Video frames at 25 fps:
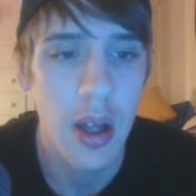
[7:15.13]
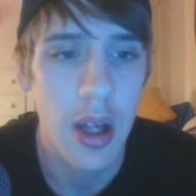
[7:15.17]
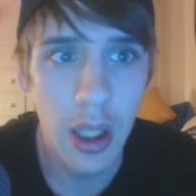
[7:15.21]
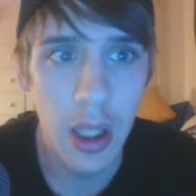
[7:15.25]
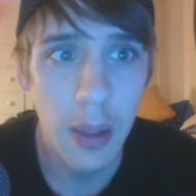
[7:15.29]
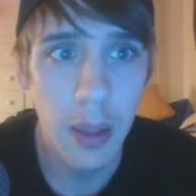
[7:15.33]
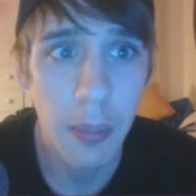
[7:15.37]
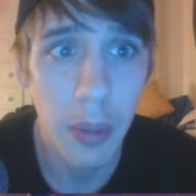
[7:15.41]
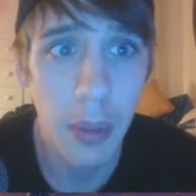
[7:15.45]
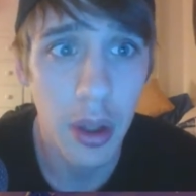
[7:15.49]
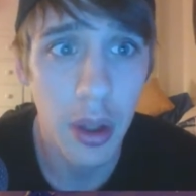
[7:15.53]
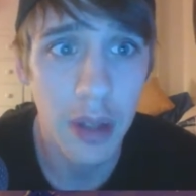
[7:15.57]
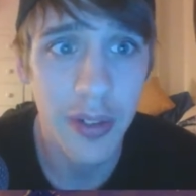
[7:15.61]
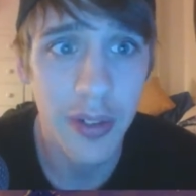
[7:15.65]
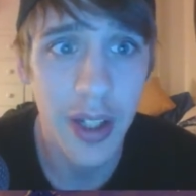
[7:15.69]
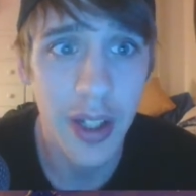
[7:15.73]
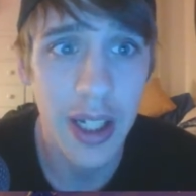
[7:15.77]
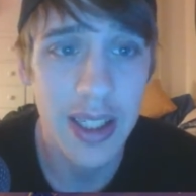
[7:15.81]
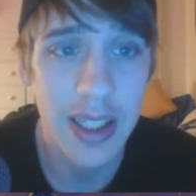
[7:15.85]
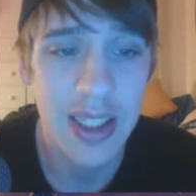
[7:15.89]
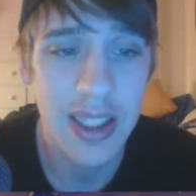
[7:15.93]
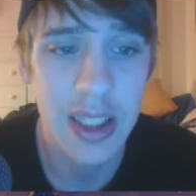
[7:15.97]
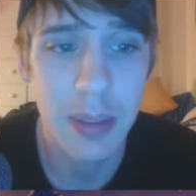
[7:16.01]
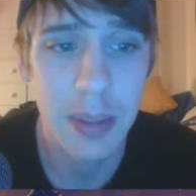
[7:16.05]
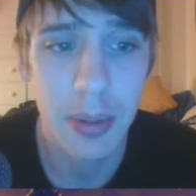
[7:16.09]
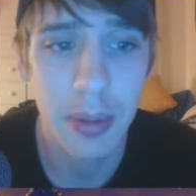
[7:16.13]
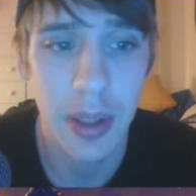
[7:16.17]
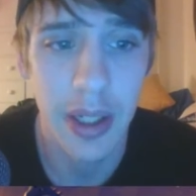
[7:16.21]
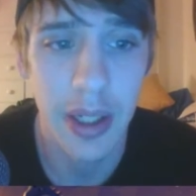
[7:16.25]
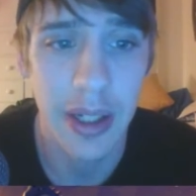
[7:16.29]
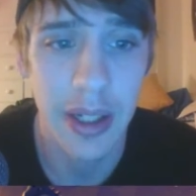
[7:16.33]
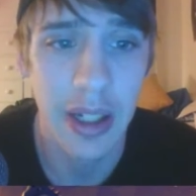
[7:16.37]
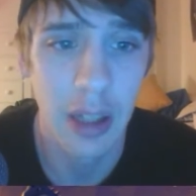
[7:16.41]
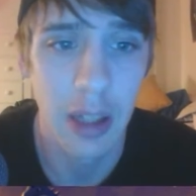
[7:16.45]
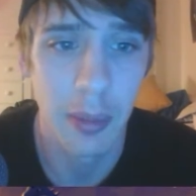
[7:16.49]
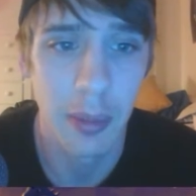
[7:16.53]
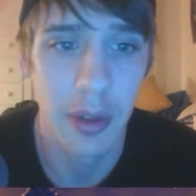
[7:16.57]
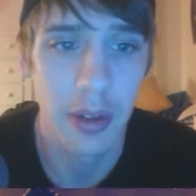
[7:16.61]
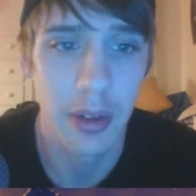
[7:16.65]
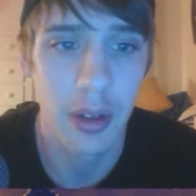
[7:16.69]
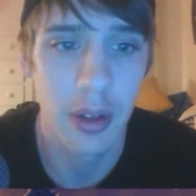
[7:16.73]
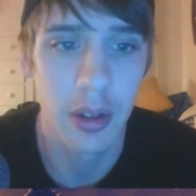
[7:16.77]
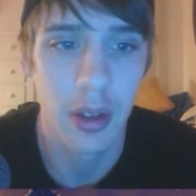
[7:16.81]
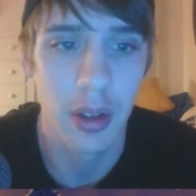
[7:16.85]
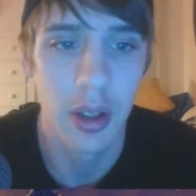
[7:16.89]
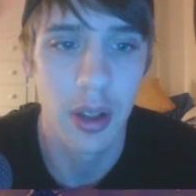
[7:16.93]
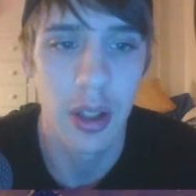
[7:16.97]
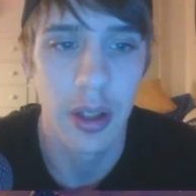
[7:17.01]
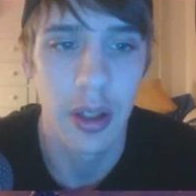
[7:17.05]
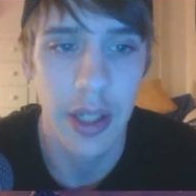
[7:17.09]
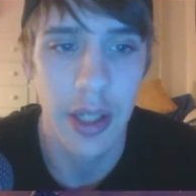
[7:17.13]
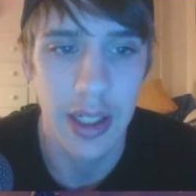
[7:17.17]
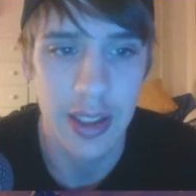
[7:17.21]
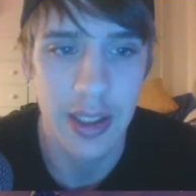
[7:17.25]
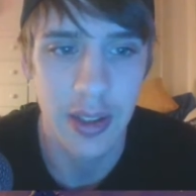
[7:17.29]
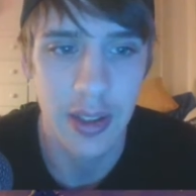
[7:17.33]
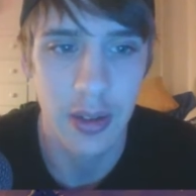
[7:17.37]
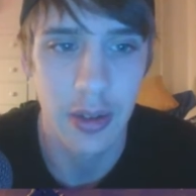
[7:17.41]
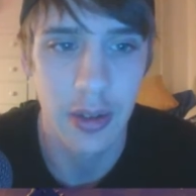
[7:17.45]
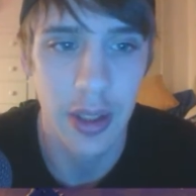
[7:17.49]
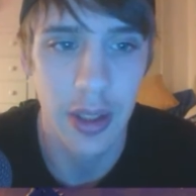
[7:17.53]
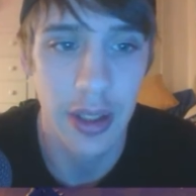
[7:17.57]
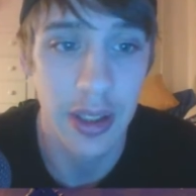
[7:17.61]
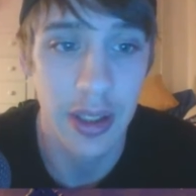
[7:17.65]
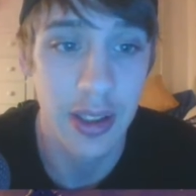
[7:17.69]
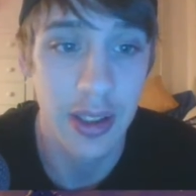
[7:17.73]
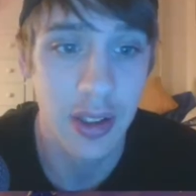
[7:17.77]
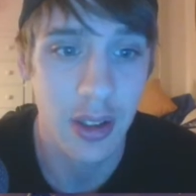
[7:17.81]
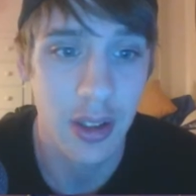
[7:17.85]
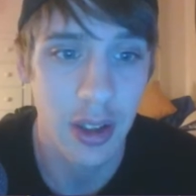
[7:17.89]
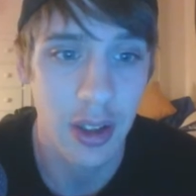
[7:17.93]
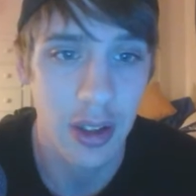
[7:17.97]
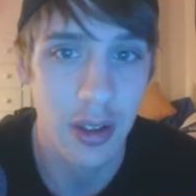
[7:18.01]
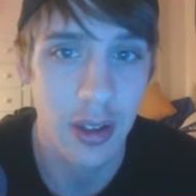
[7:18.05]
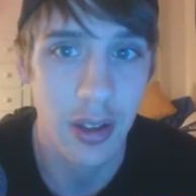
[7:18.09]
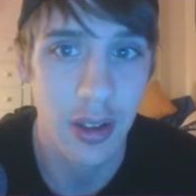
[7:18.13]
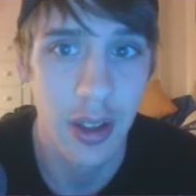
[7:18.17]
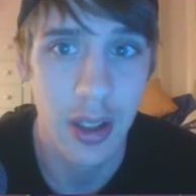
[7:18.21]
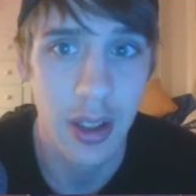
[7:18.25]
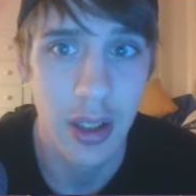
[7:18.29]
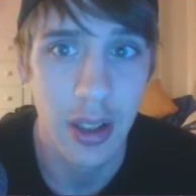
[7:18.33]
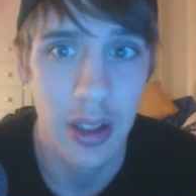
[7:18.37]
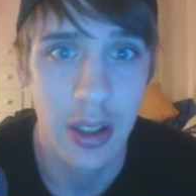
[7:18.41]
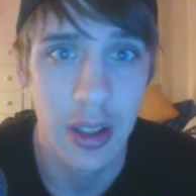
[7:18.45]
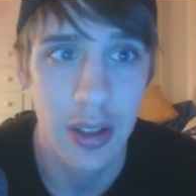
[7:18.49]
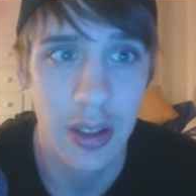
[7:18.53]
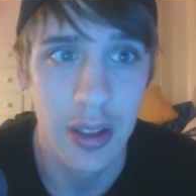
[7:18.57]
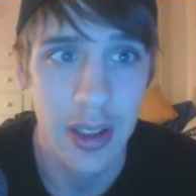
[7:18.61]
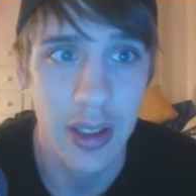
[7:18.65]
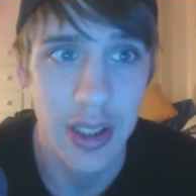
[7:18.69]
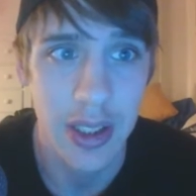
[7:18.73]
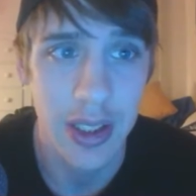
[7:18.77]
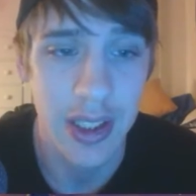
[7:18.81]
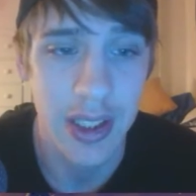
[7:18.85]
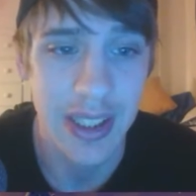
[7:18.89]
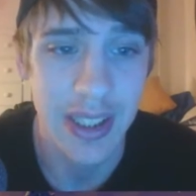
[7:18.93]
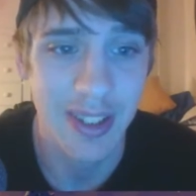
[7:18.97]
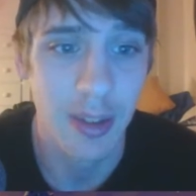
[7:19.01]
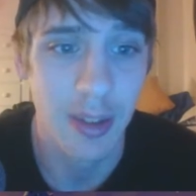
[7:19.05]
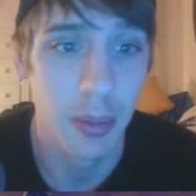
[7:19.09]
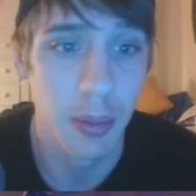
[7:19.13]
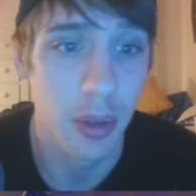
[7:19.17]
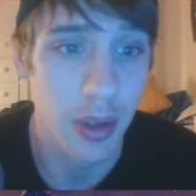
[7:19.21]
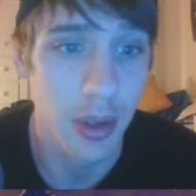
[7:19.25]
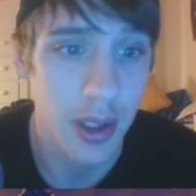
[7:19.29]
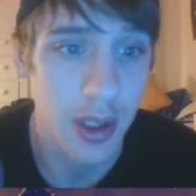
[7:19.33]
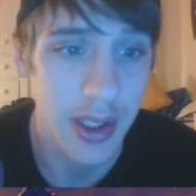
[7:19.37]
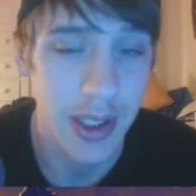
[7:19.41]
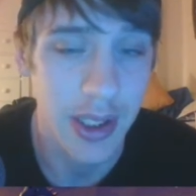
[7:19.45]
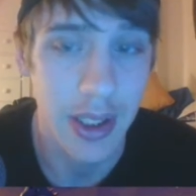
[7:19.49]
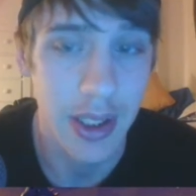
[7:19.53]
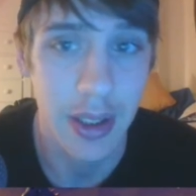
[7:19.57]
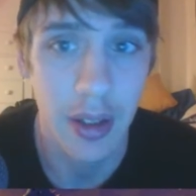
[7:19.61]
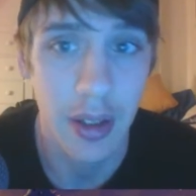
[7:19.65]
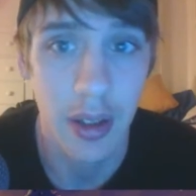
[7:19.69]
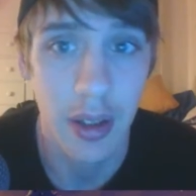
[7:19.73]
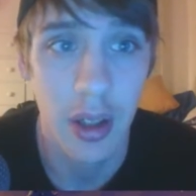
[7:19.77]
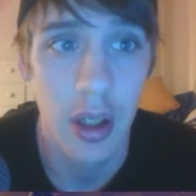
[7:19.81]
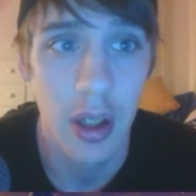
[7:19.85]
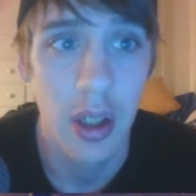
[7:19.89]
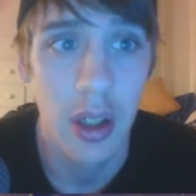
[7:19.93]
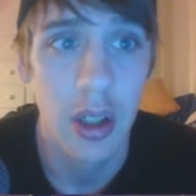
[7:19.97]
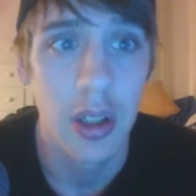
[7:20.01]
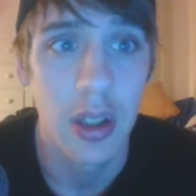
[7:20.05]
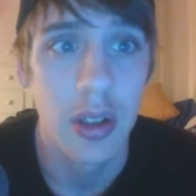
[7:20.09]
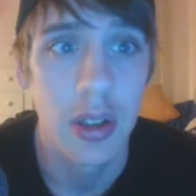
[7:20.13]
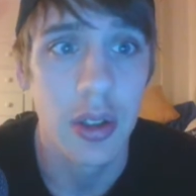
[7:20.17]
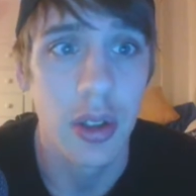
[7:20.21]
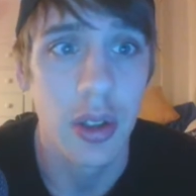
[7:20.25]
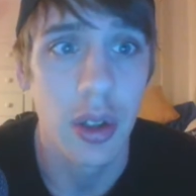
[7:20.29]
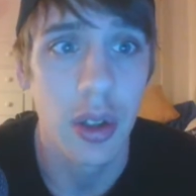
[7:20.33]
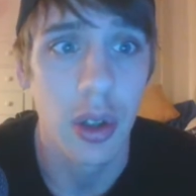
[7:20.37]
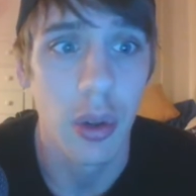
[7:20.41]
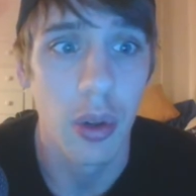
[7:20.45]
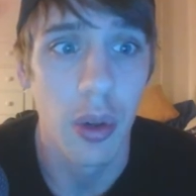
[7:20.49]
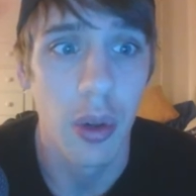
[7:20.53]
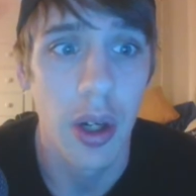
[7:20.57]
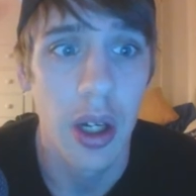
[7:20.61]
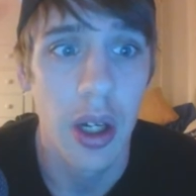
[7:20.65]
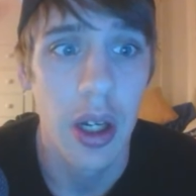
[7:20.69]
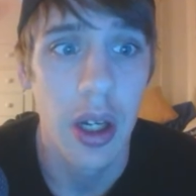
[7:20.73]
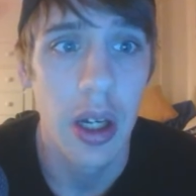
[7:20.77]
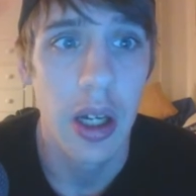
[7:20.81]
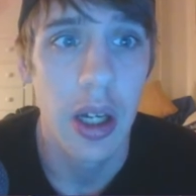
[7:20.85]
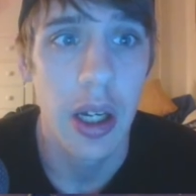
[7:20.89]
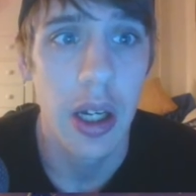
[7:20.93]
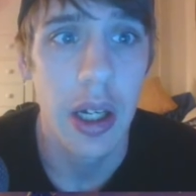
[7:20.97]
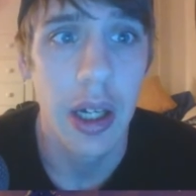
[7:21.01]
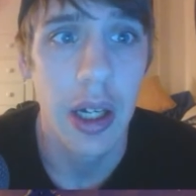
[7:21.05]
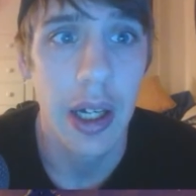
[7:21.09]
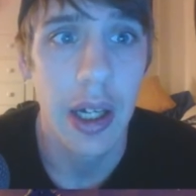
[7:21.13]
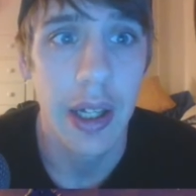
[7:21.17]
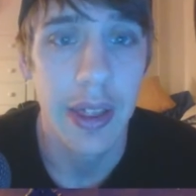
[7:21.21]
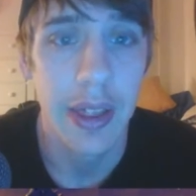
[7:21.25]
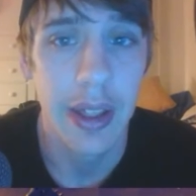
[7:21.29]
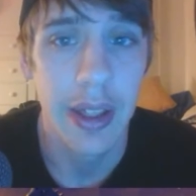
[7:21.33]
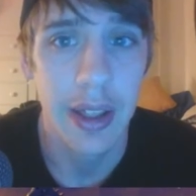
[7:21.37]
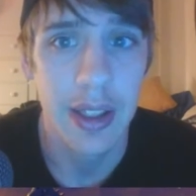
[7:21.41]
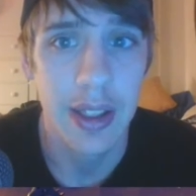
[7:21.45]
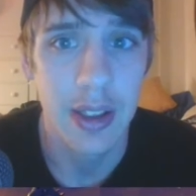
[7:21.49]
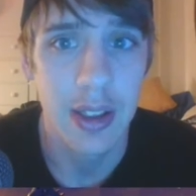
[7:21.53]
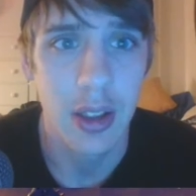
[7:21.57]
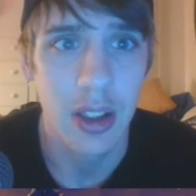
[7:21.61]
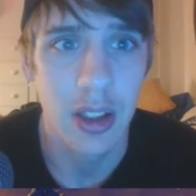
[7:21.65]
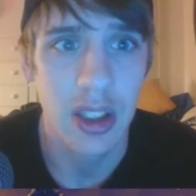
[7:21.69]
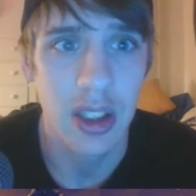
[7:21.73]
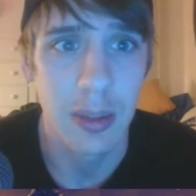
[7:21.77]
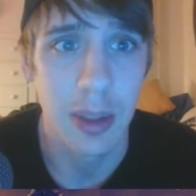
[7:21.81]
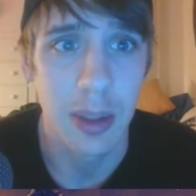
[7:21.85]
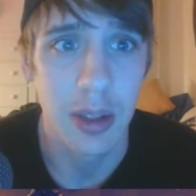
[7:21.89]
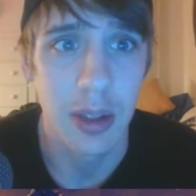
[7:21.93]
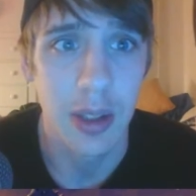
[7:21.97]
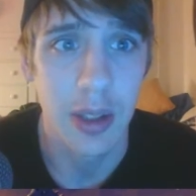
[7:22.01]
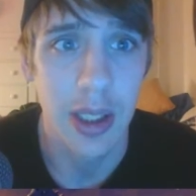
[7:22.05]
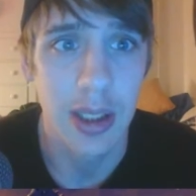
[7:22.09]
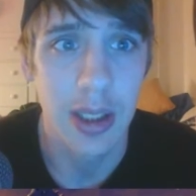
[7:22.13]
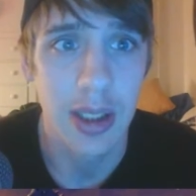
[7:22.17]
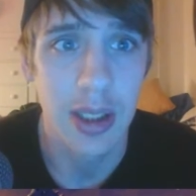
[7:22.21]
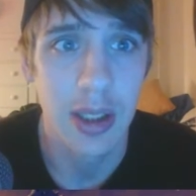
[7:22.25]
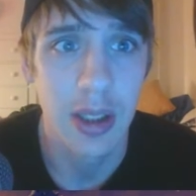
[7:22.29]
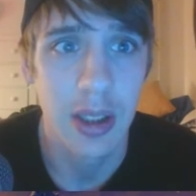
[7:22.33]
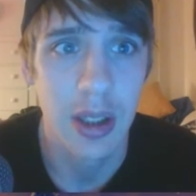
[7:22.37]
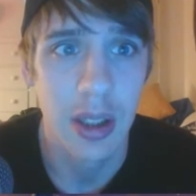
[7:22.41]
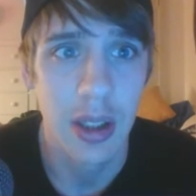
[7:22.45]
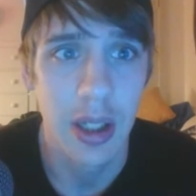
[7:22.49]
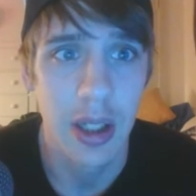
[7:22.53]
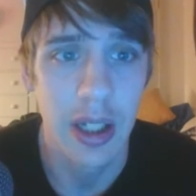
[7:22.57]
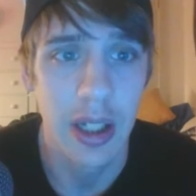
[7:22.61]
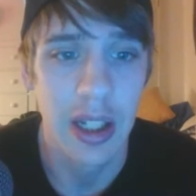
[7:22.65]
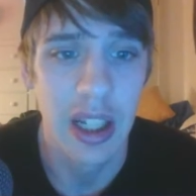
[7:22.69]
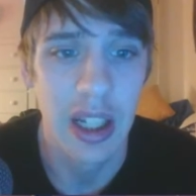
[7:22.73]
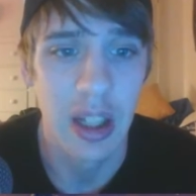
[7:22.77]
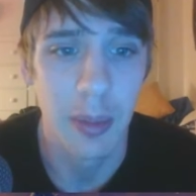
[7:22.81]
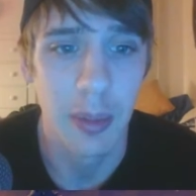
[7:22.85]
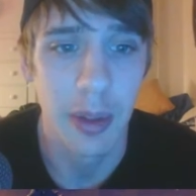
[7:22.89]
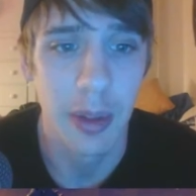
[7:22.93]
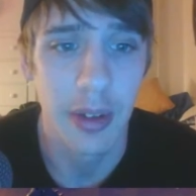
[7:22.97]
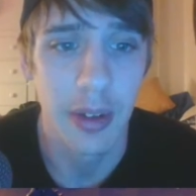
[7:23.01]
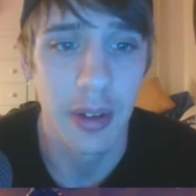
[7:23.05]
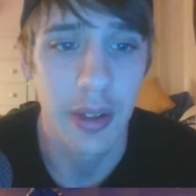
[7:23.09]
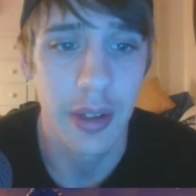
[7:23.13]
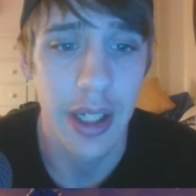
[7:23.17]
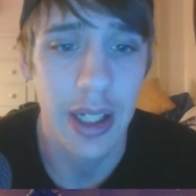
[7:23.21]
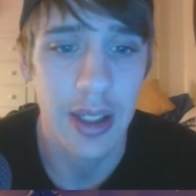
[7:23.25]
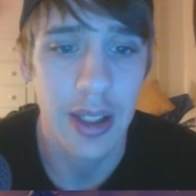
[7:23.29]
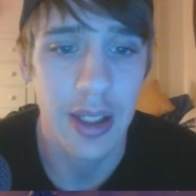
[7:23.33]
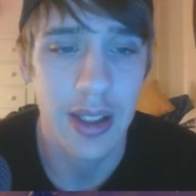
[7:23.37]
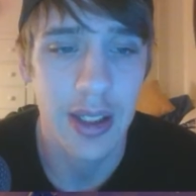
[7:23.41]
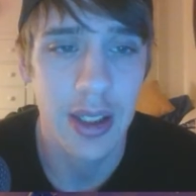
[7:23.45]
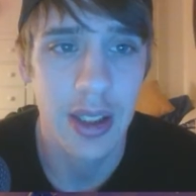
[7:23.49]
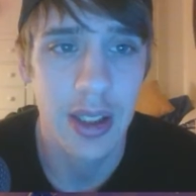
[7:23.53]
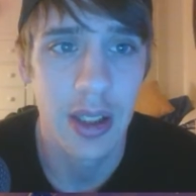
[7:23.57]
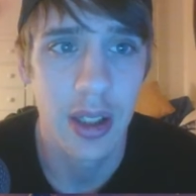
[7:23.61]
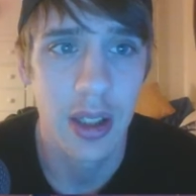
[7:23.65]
But if you guys did play an elemental last turn, then this card, this gets even more insane. So I think this card's going to be great in elemental decks,